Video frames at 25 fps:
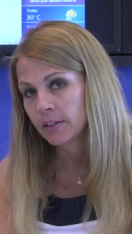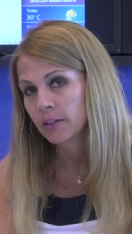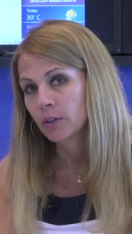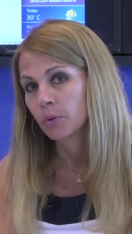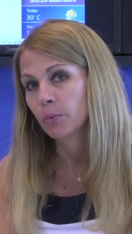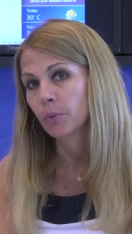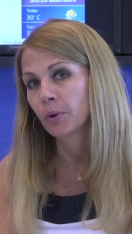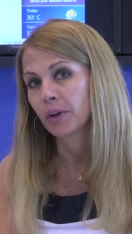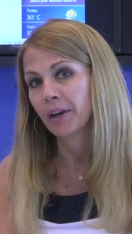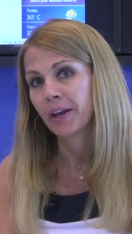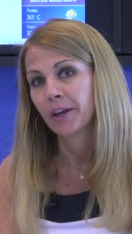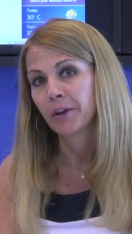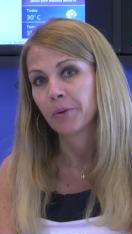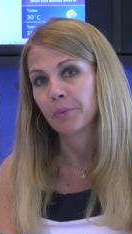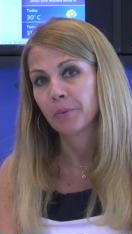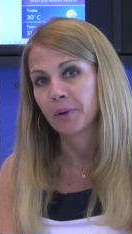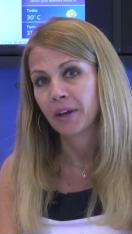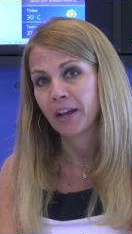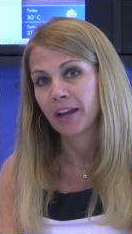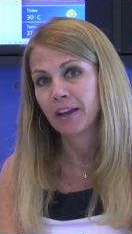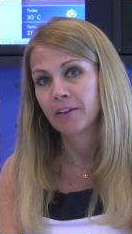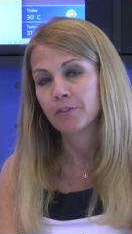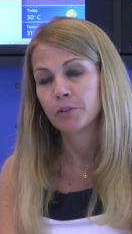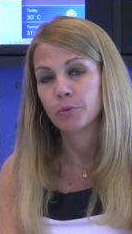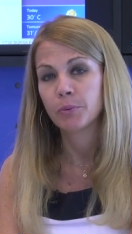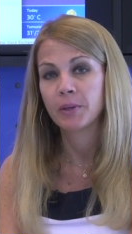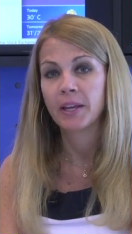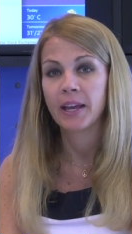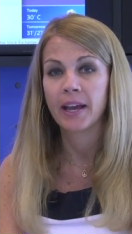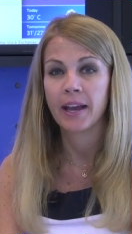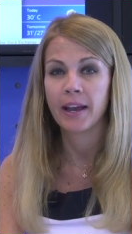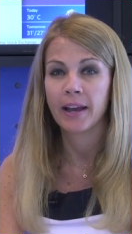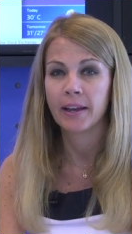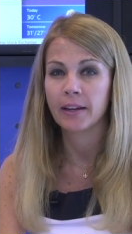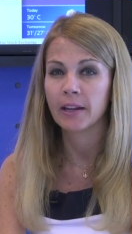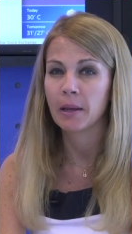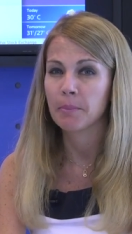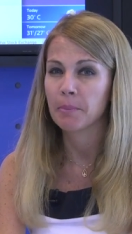When I arrived, we
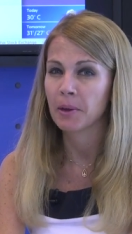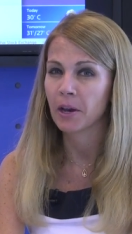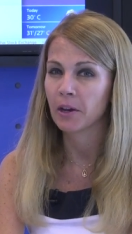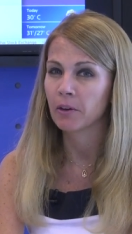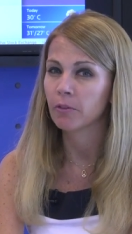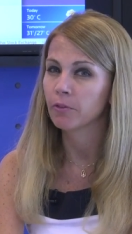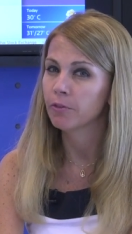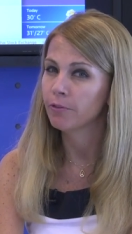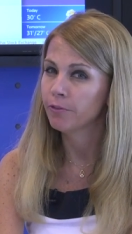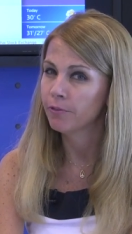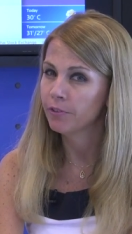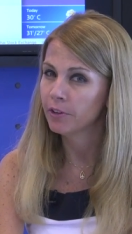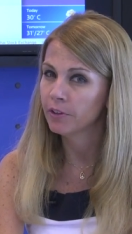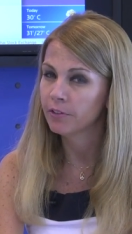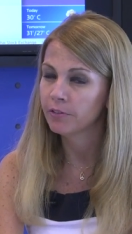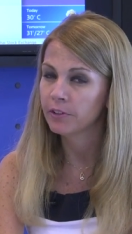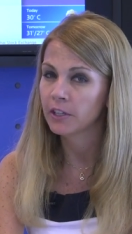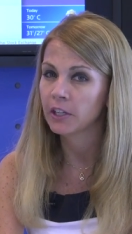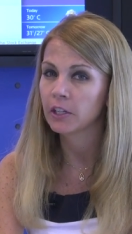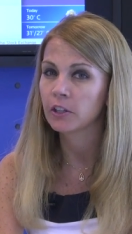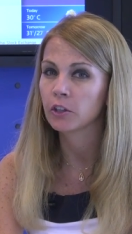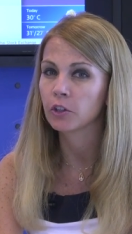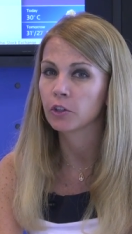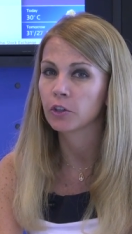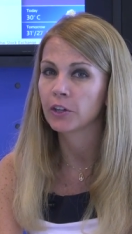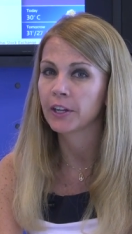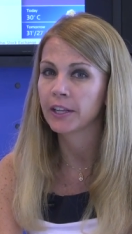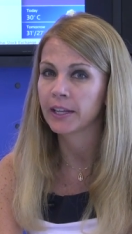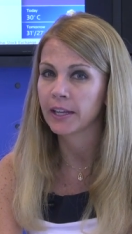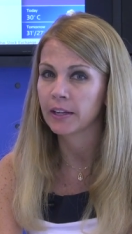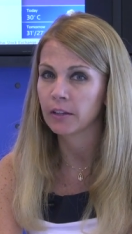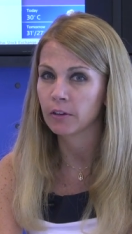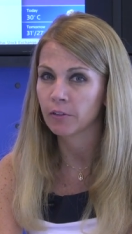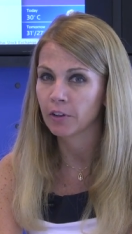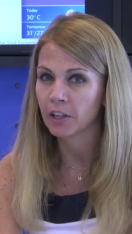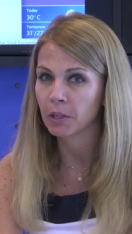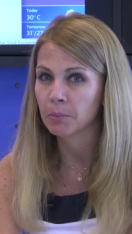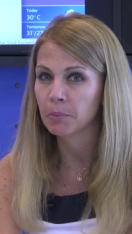had about 50 learning
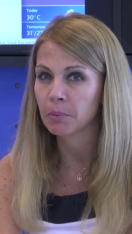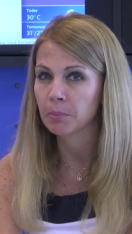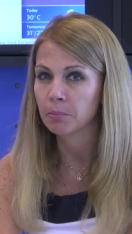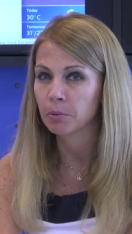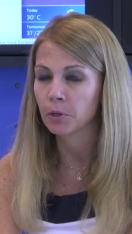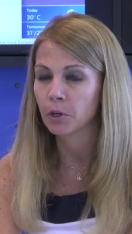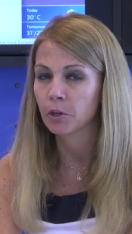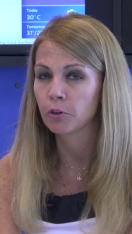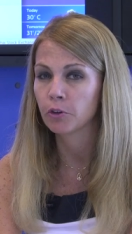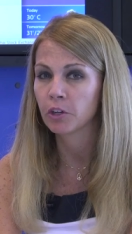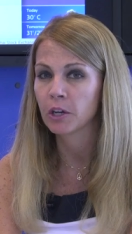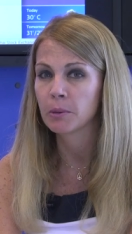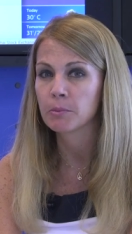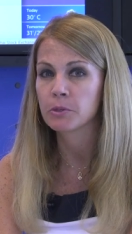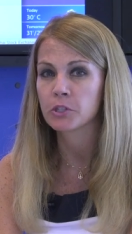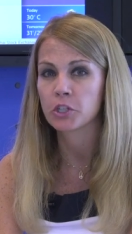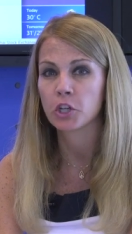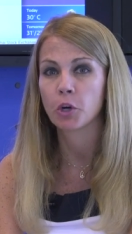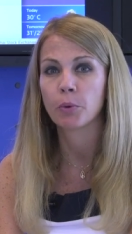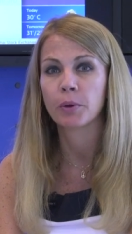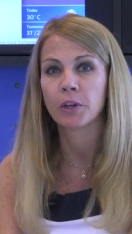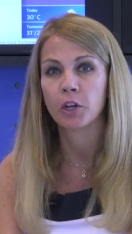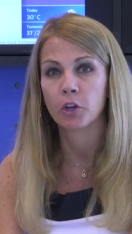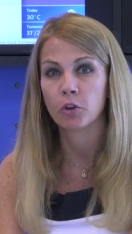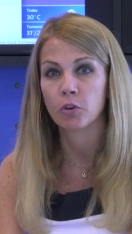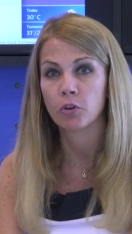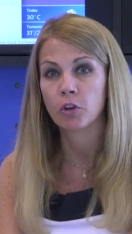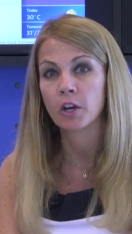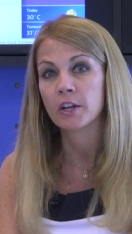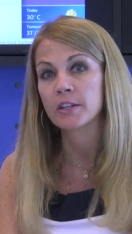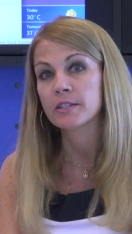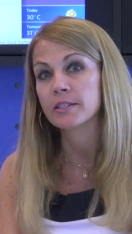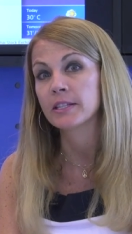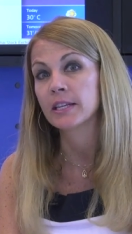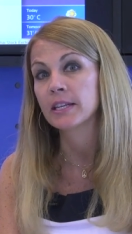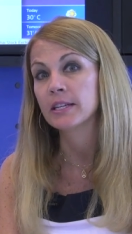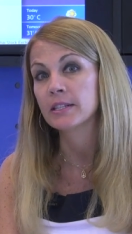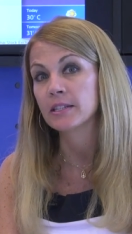and development programs going
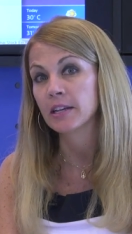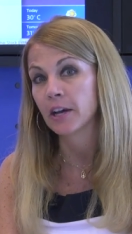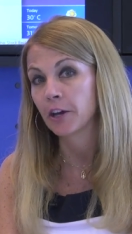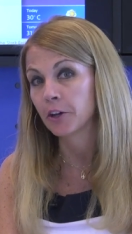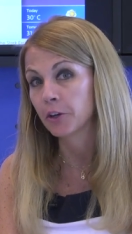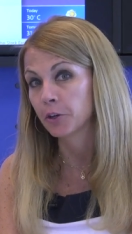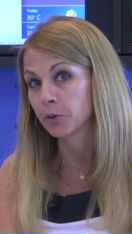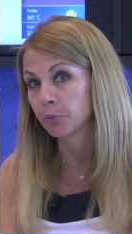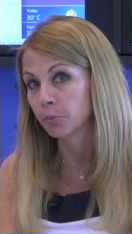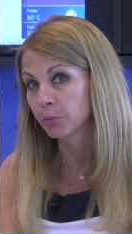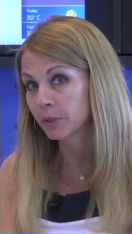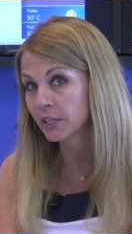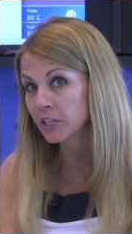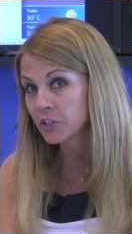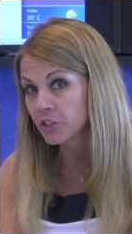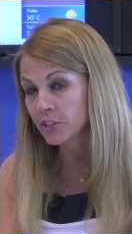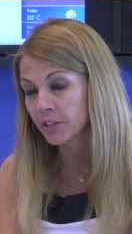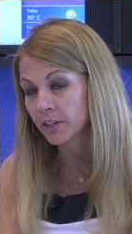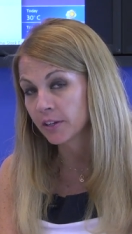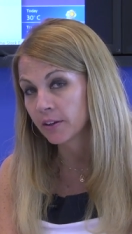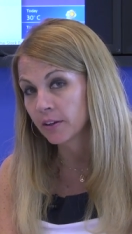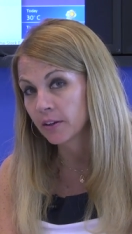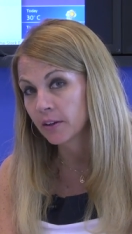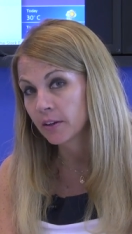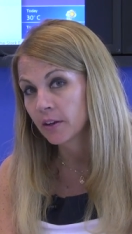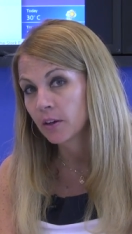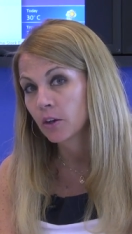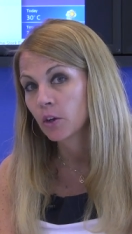across the entire region.